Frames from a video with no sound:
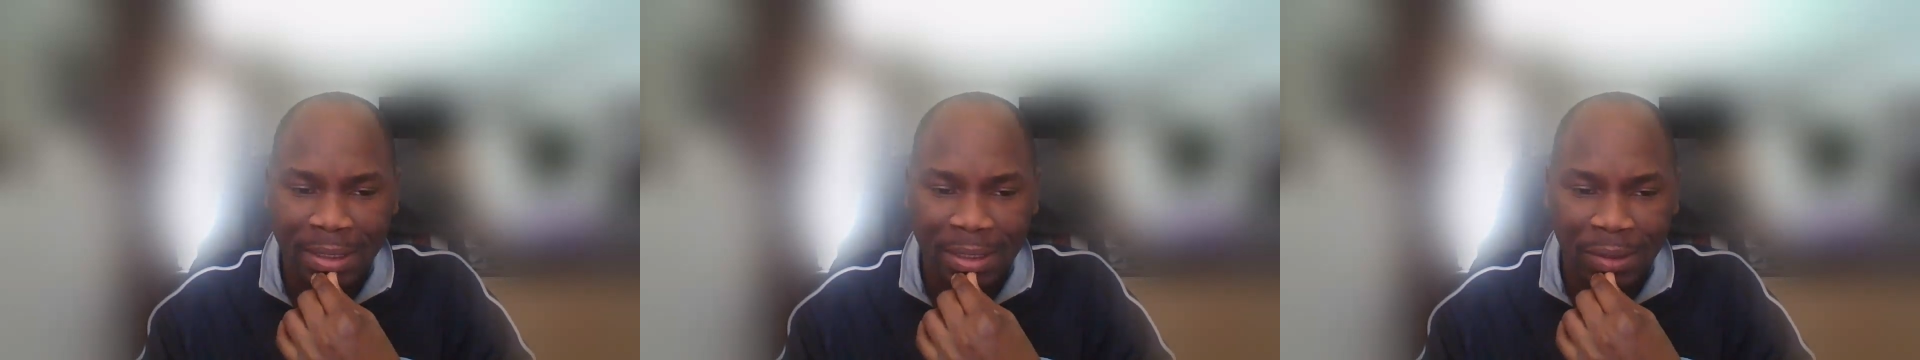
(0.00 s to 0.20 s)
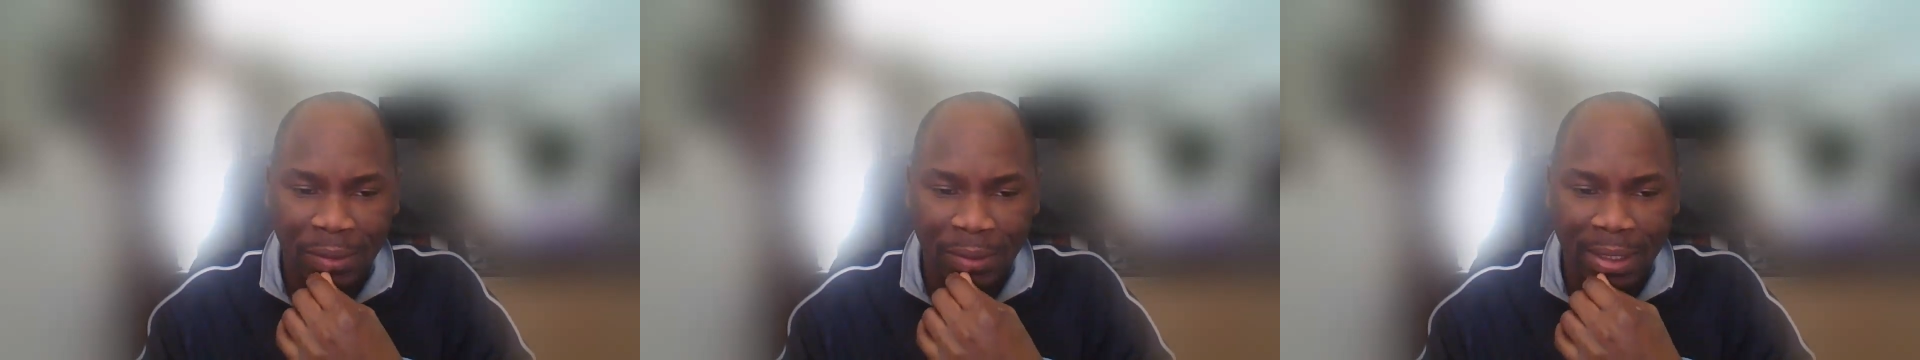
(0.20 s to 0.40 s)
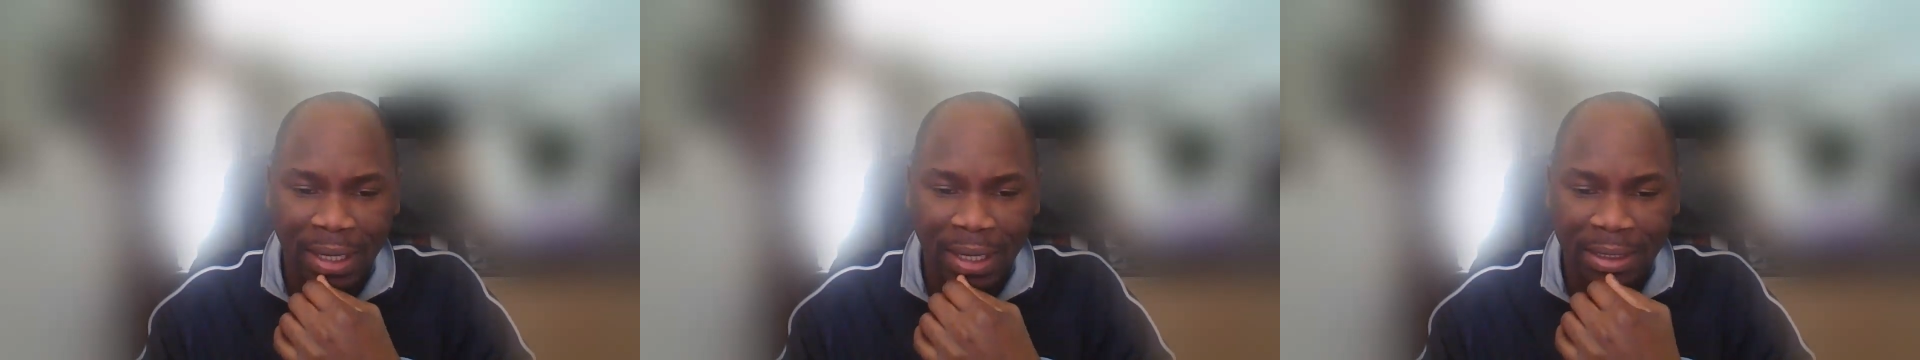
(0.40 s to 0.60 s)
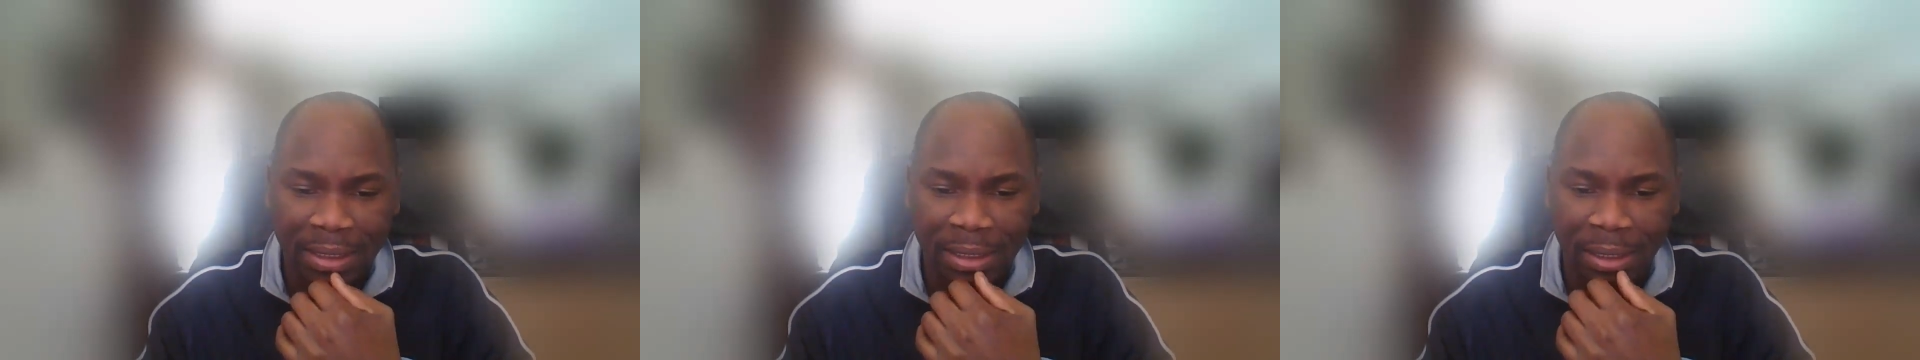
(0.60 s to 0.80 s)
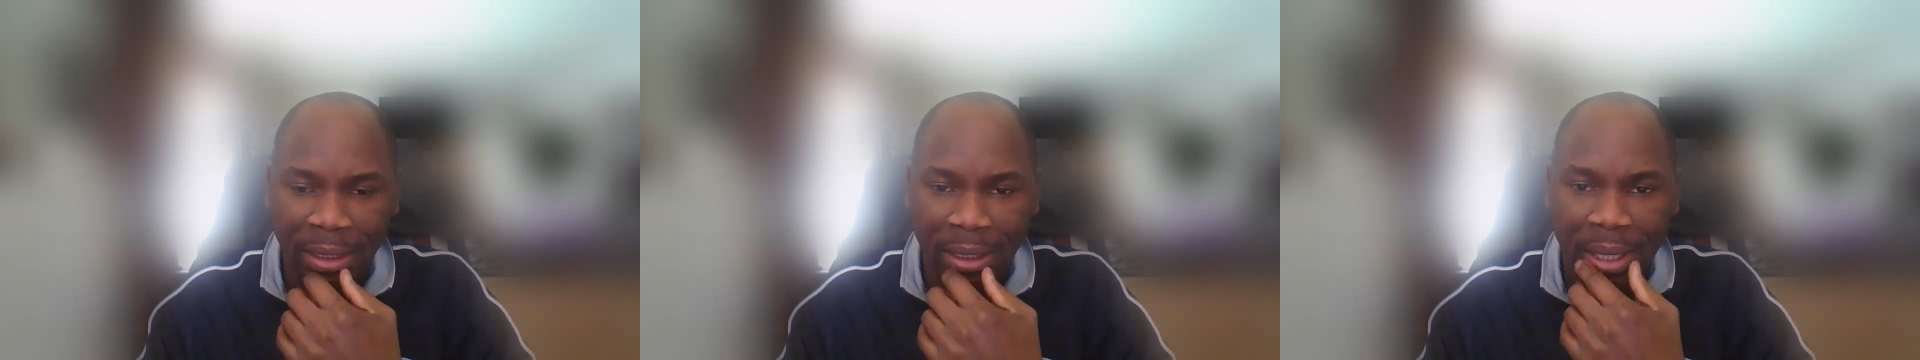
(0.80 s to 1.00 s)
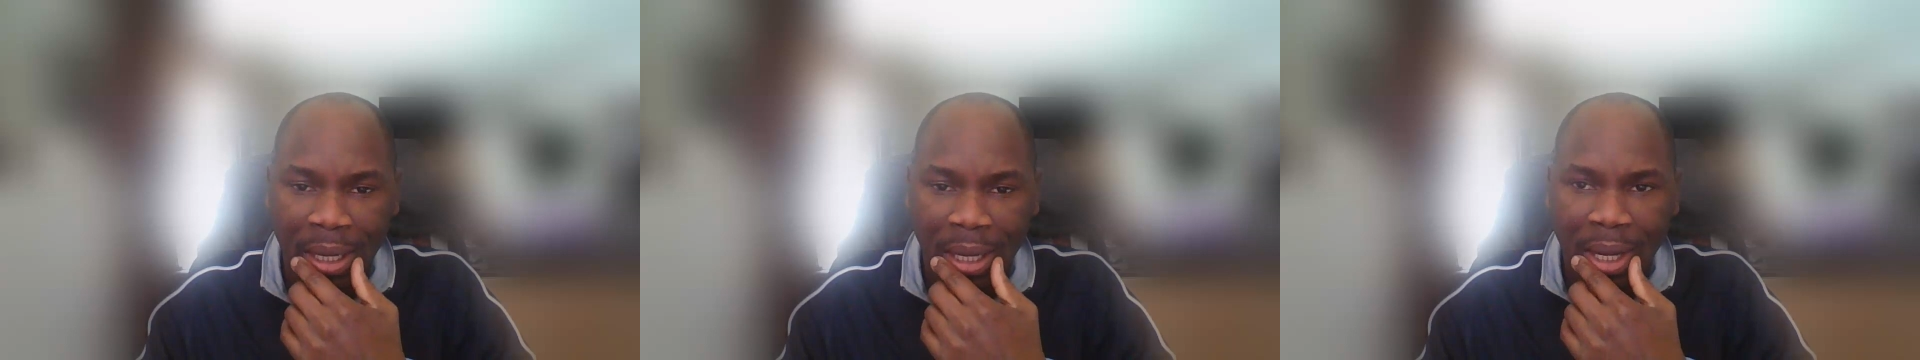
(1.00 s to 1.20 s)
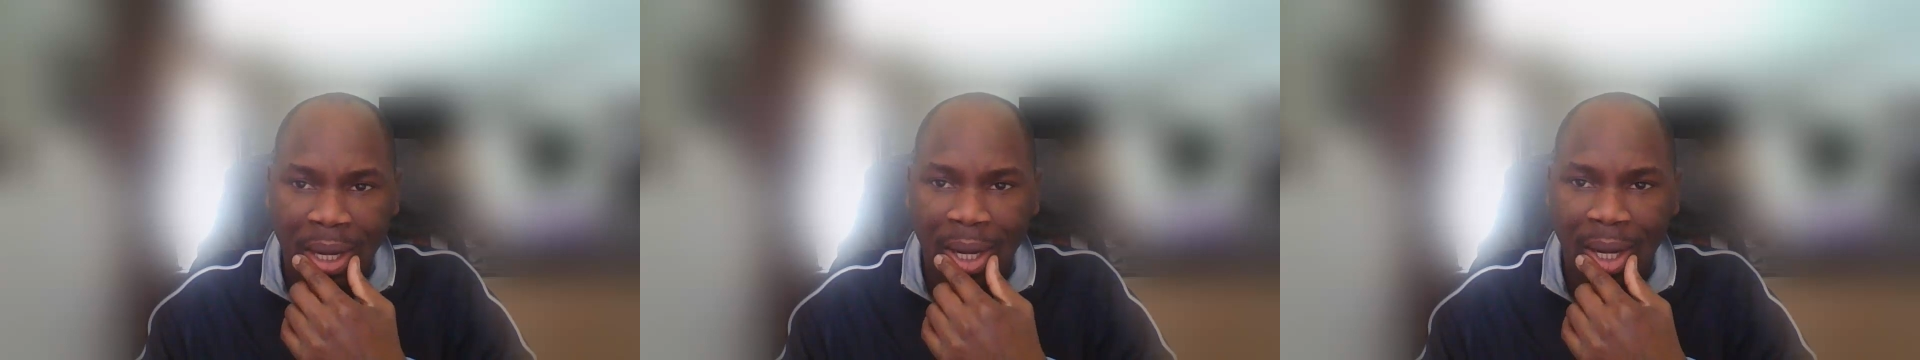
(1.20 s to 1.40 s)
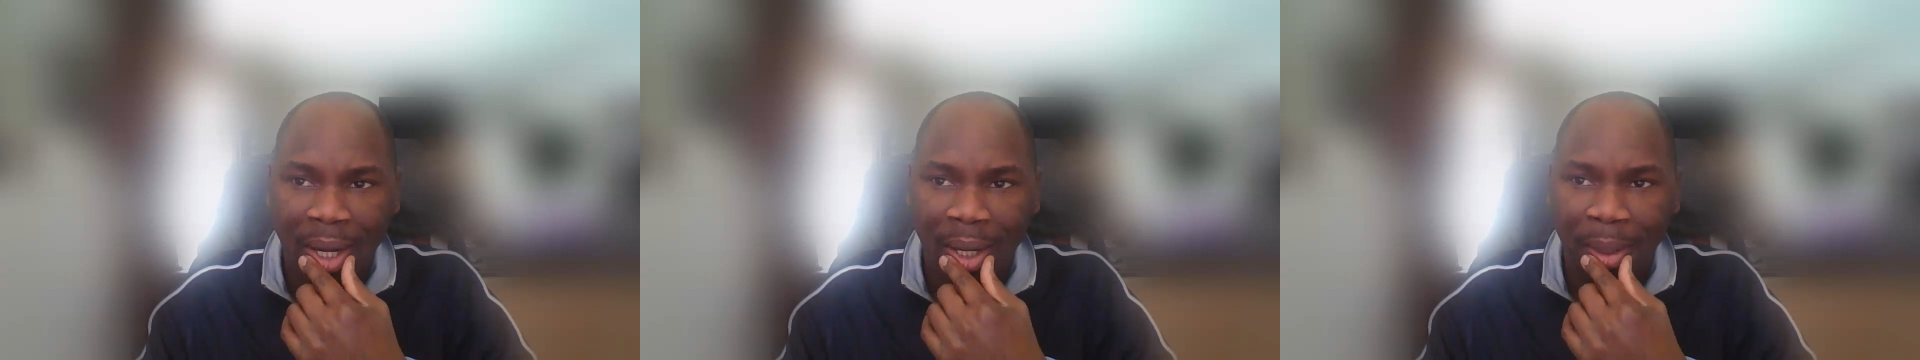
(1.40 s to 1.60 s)
So that's the
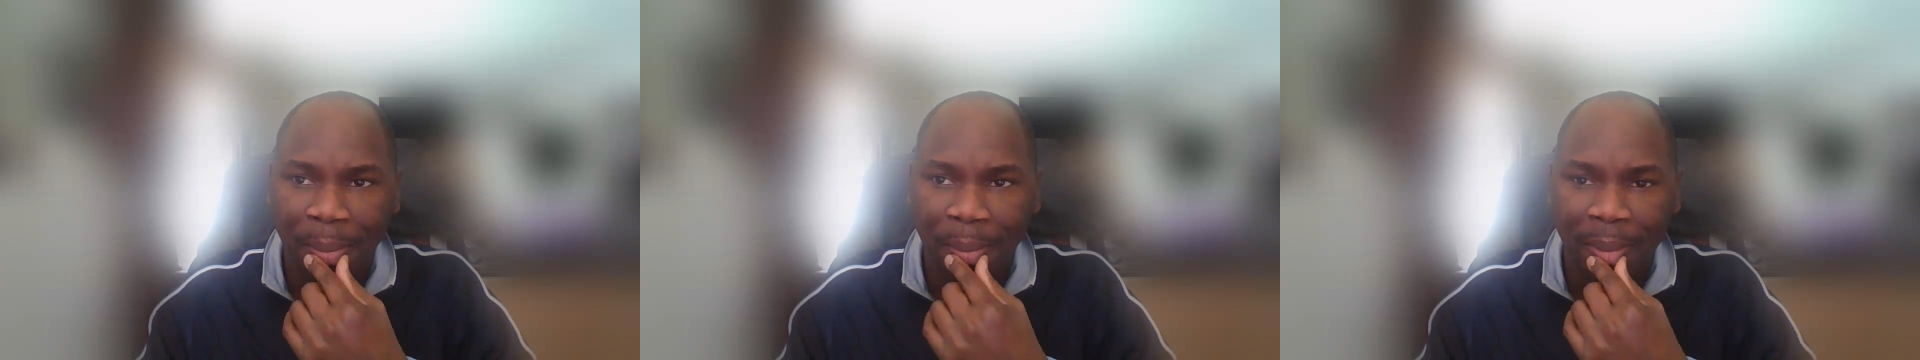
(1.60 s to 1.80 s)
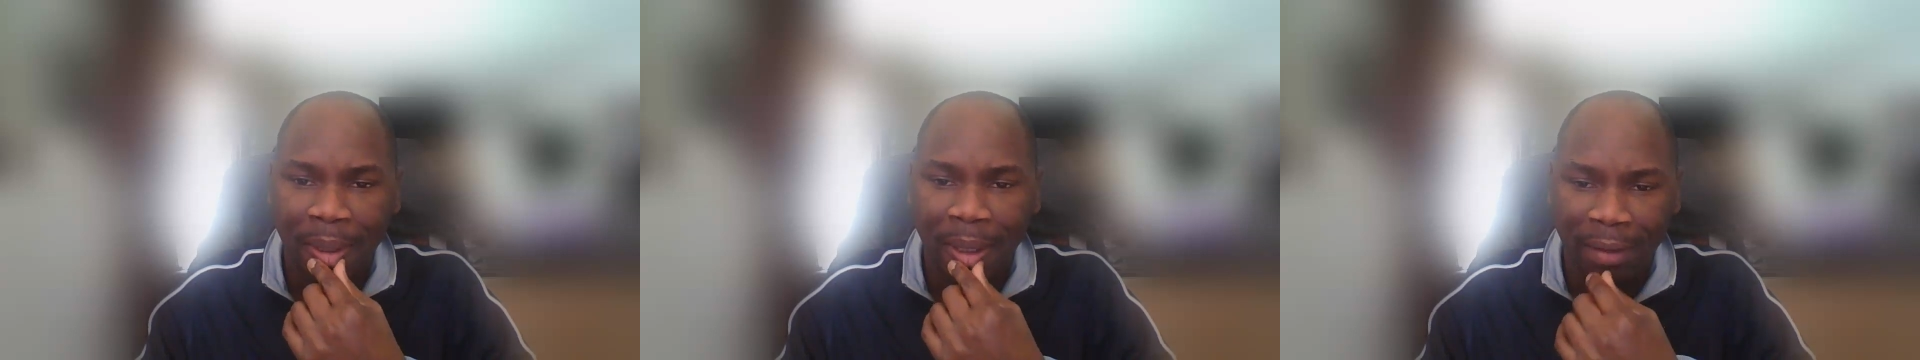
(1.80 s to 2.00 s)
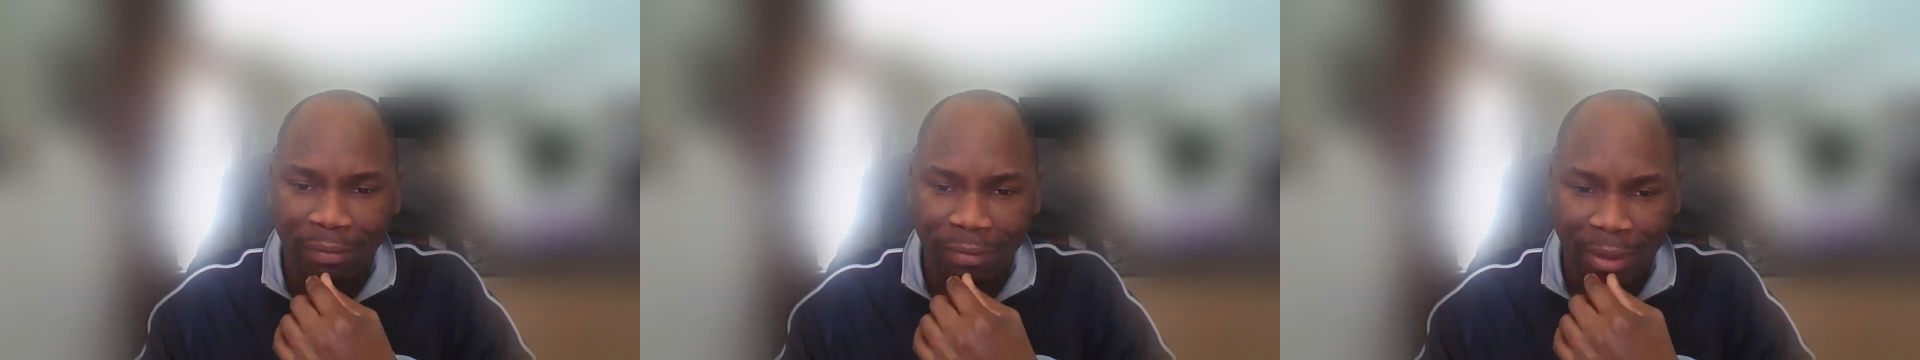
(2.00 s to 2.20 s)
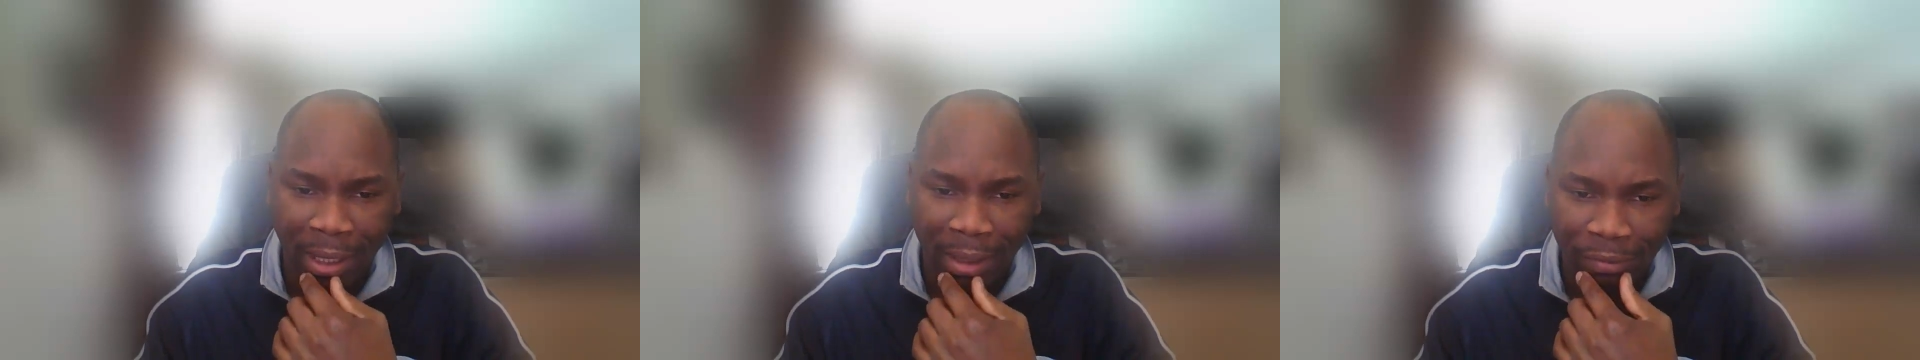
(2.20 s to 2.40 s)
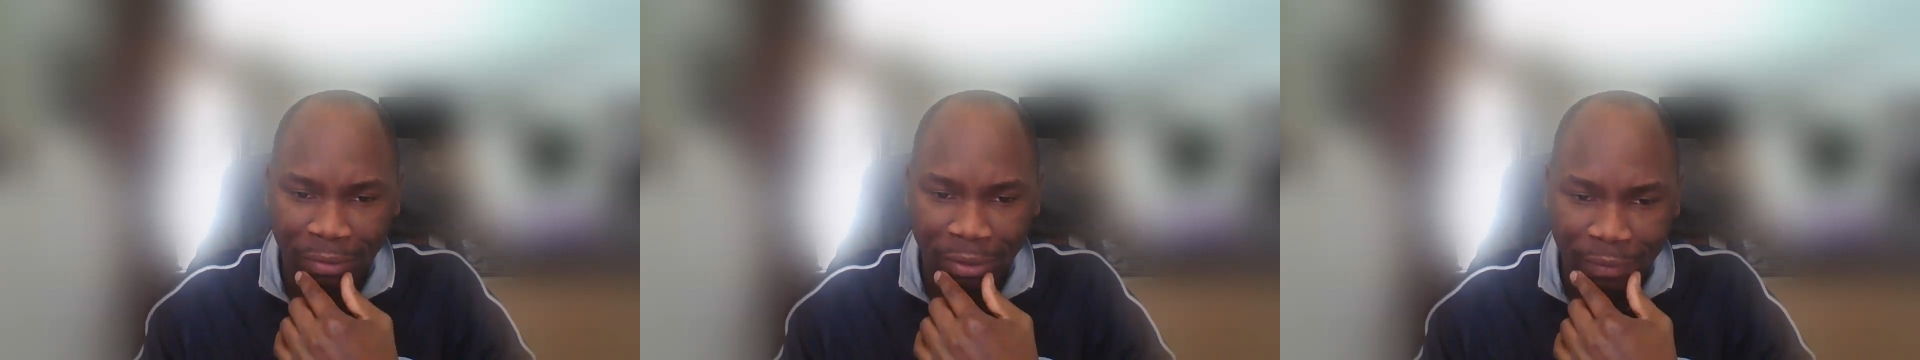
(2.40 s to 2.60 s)
half-life